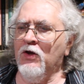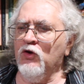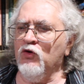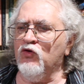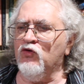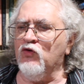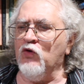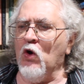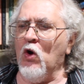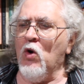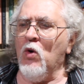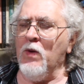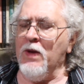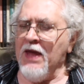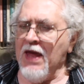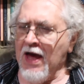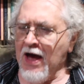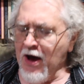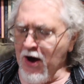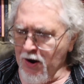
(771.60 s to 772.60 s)
So
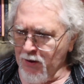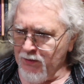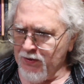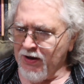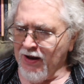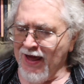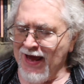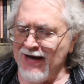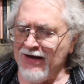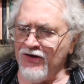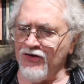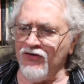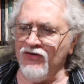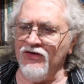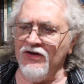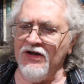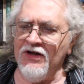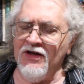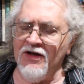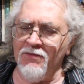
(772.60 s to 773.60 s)
yeah, I would like to
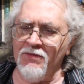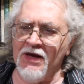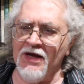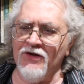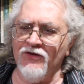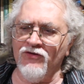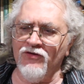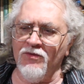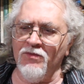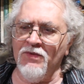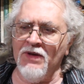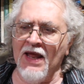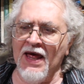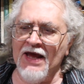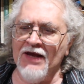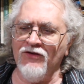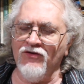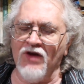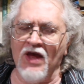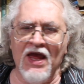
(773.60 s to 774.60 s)
see him get some
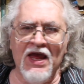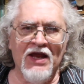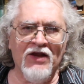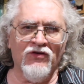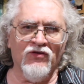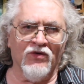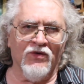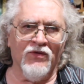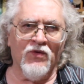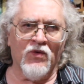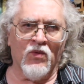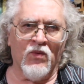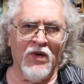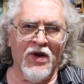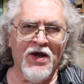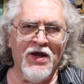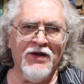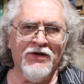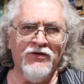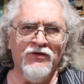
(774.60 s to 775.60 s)
nice gains on the
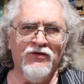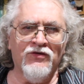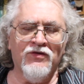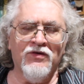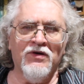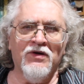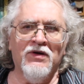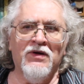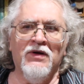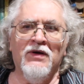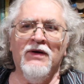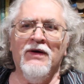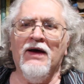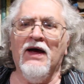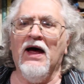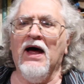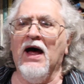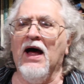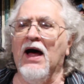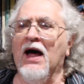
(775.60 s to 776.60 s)
runs,
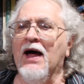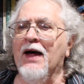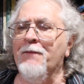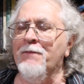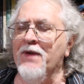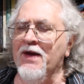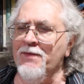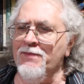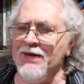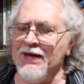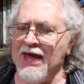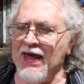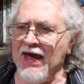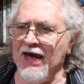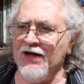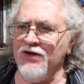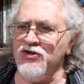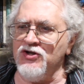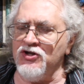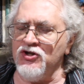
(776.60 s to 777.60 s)
uh, maybe
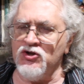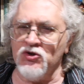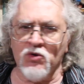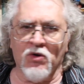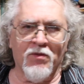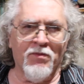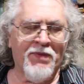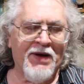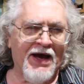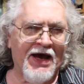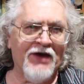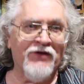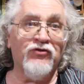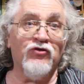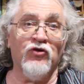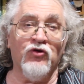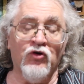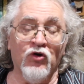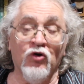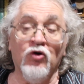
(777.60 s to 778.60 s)
catch a short pass
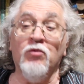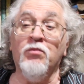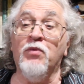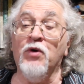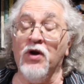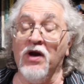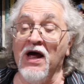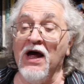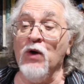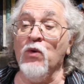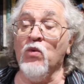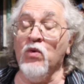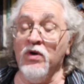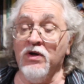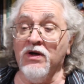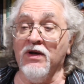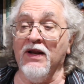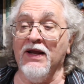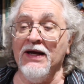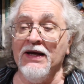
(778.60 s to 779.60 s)
or two, but I
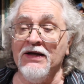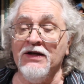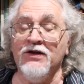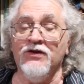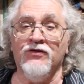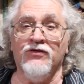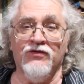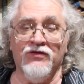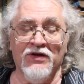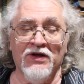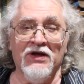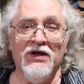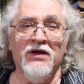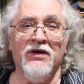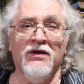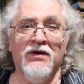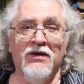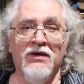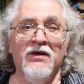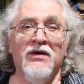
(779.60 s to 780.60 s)
would like to
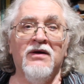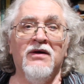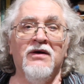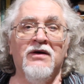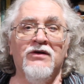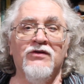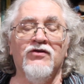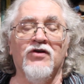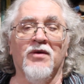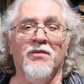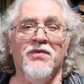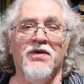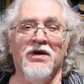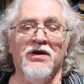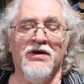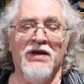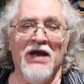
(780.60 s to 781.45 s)
see something